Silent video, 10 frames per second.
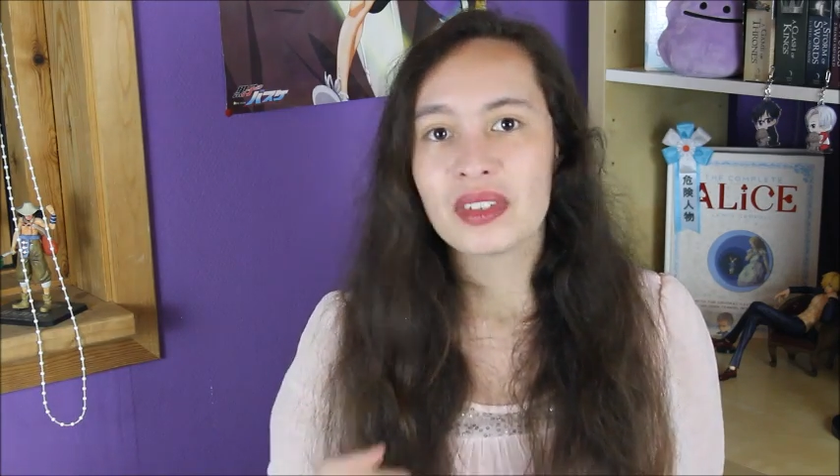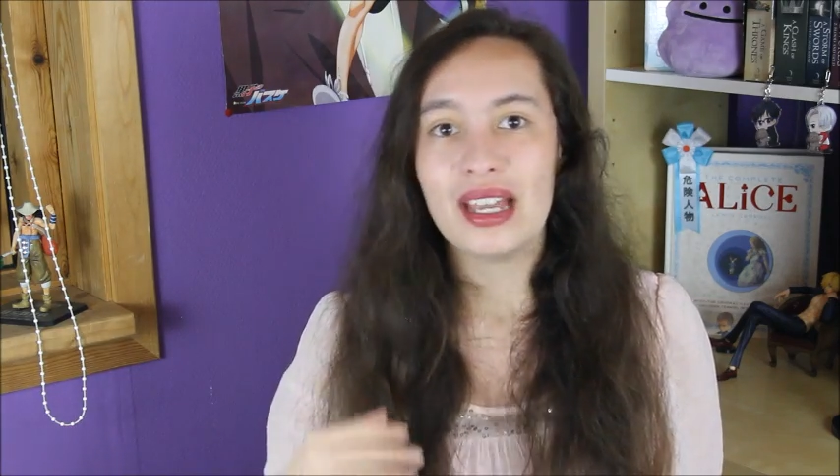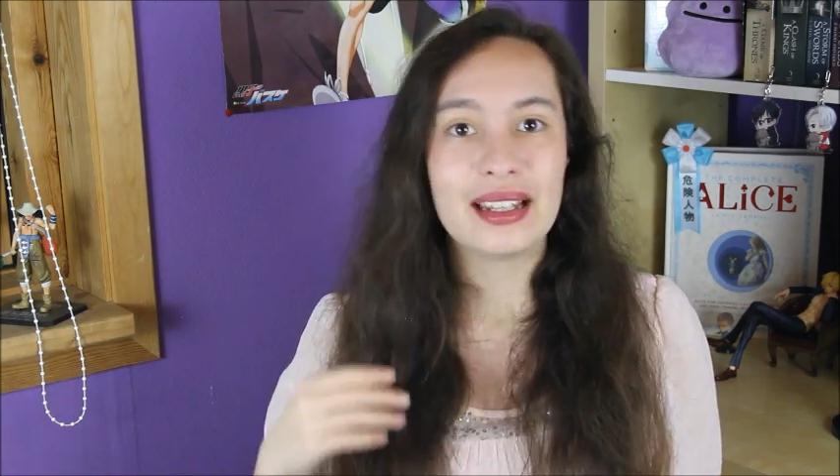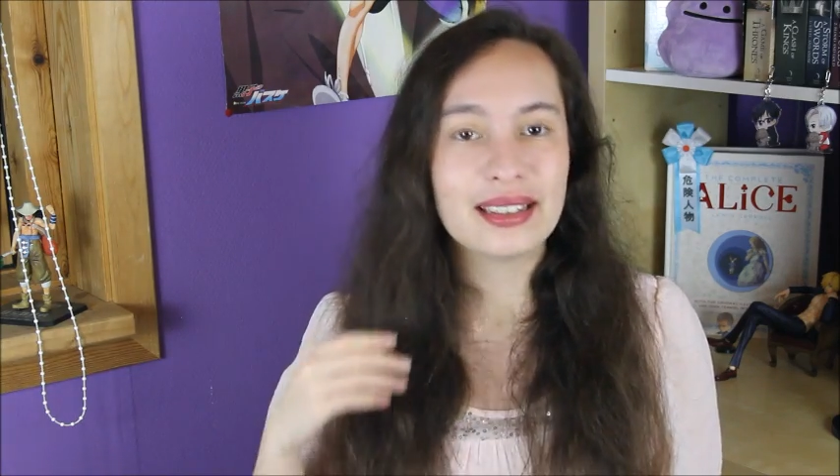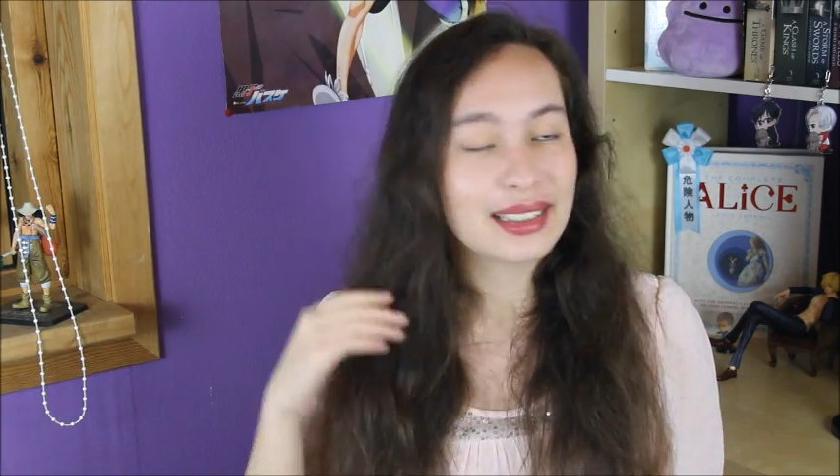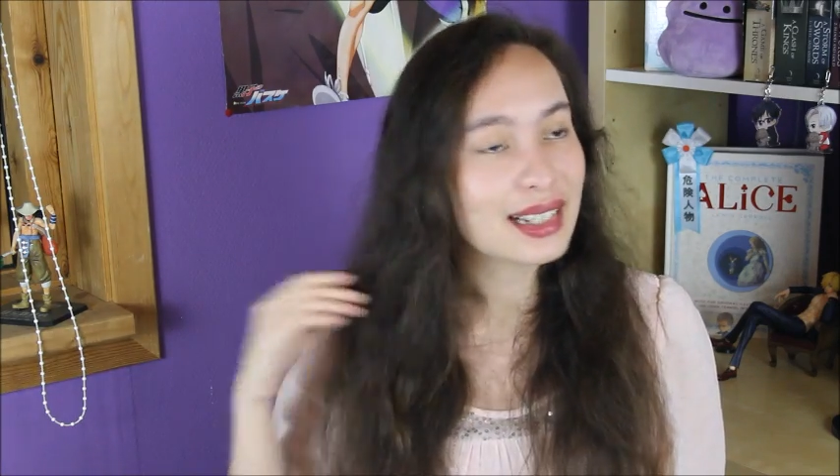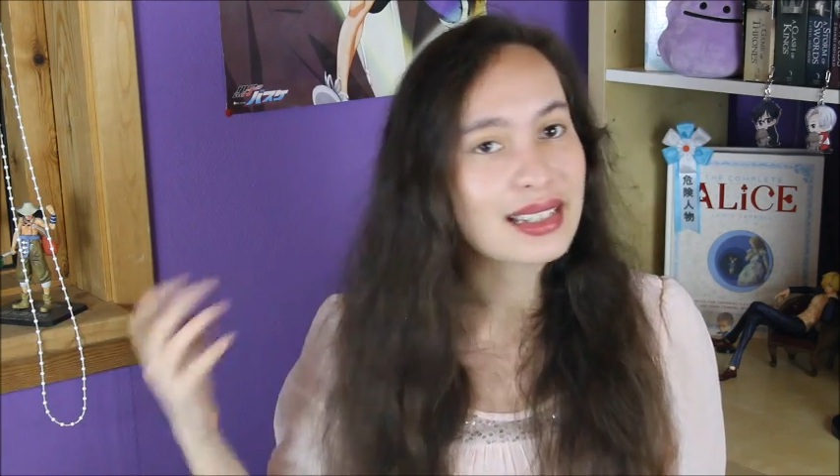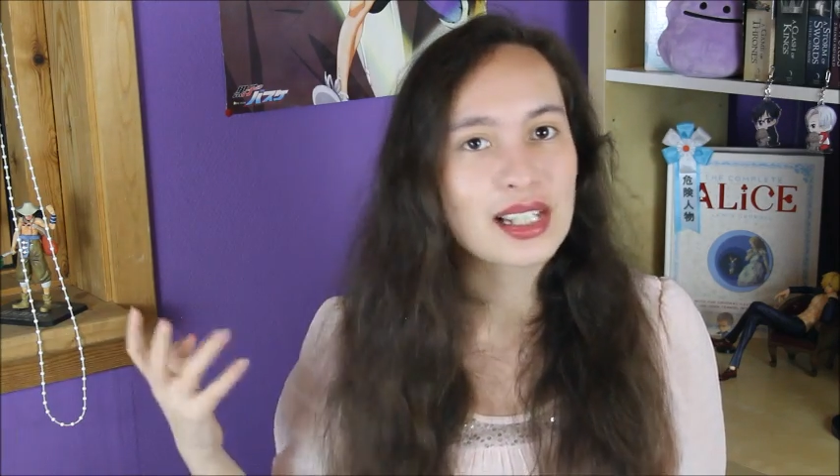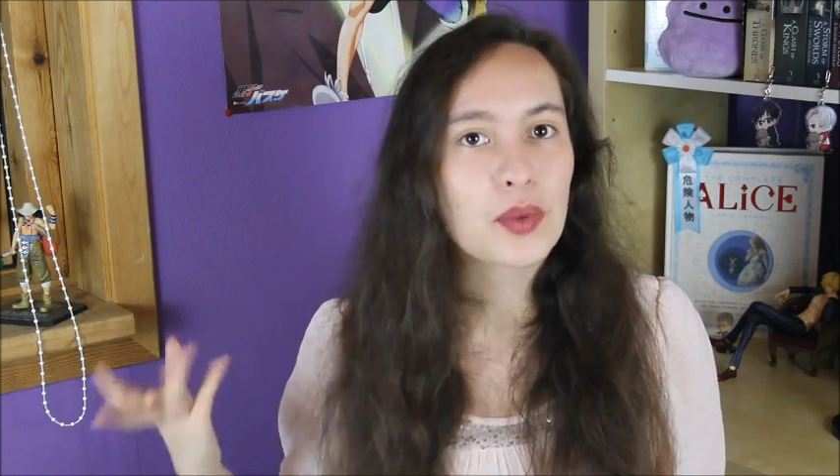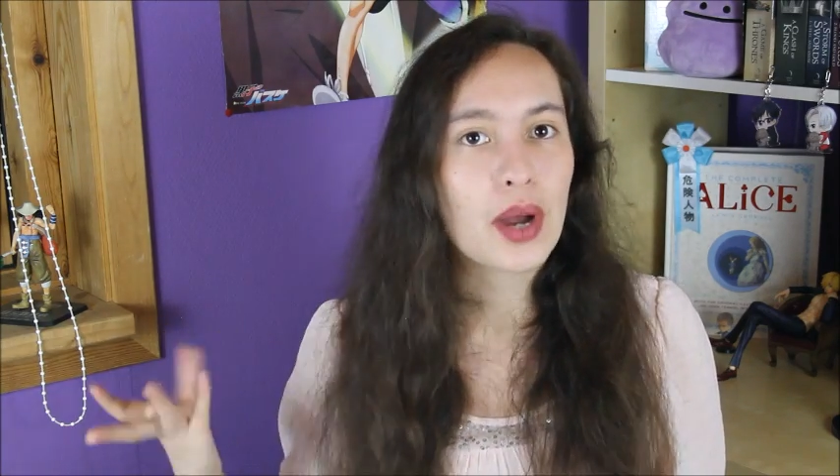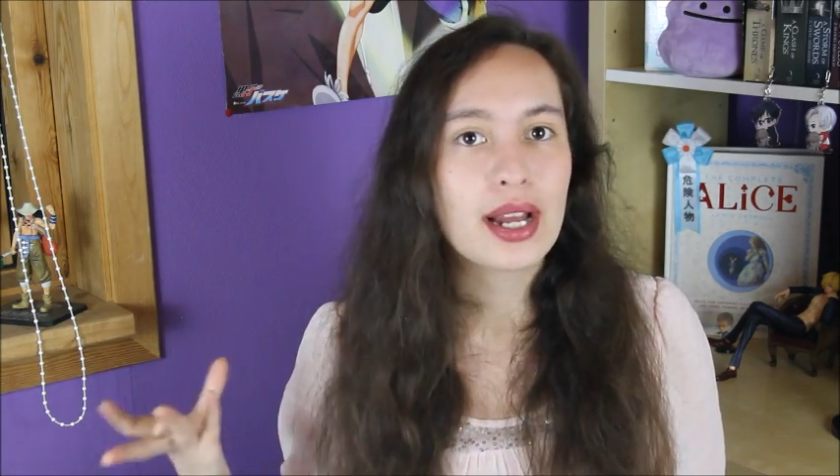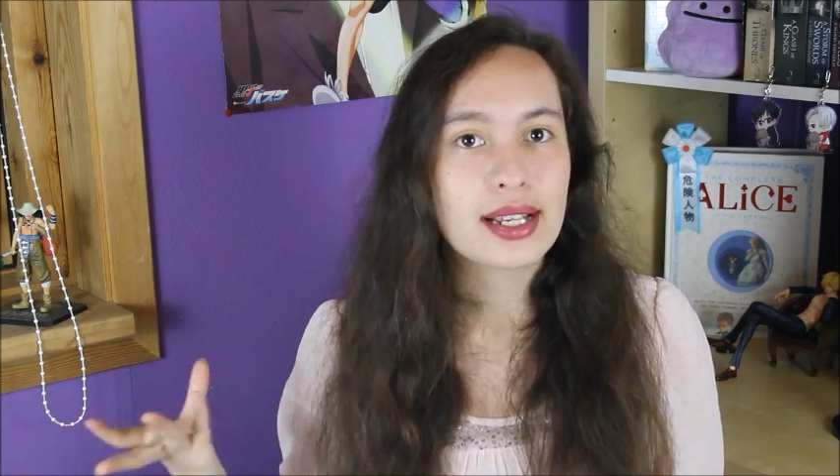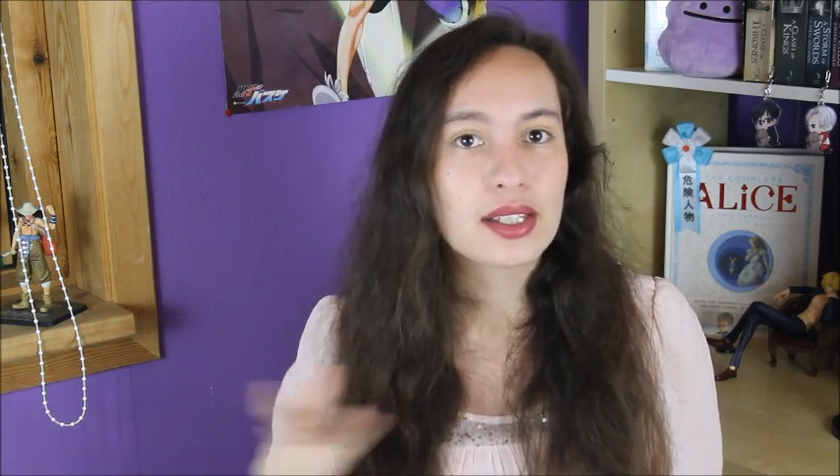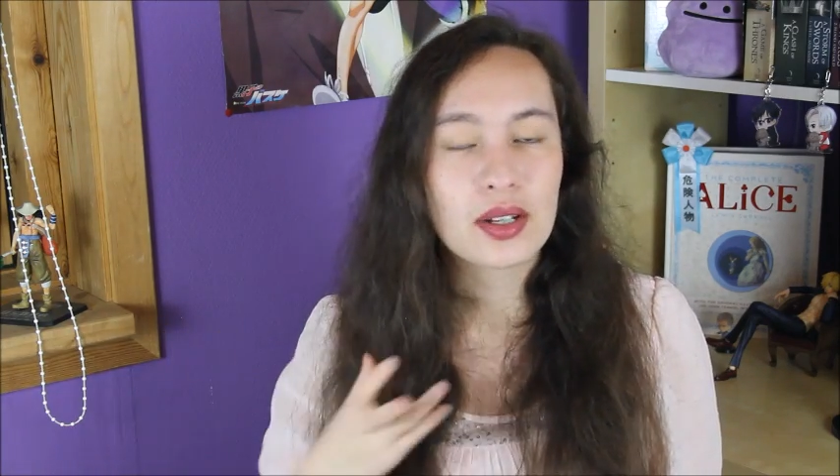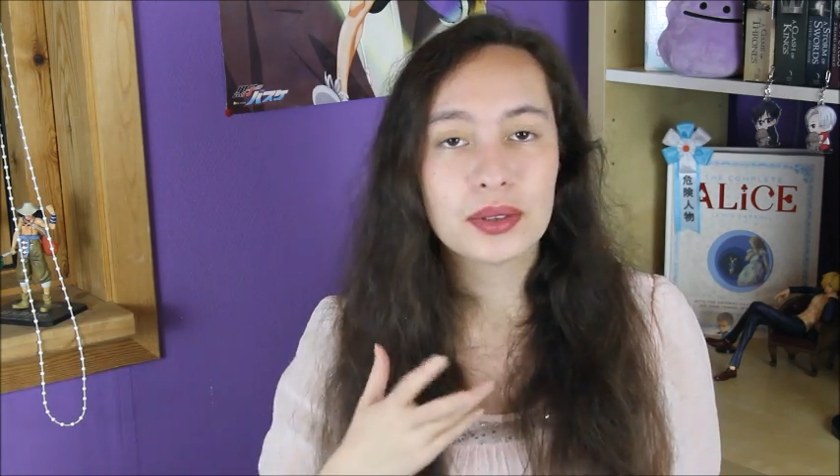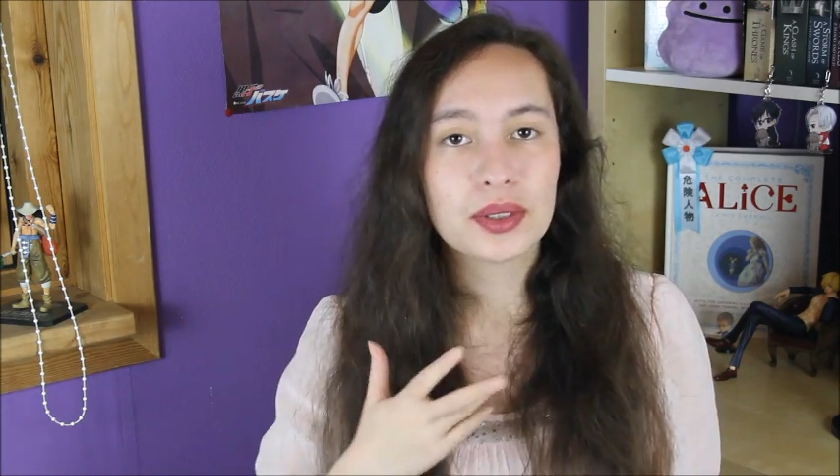And again, that's why I told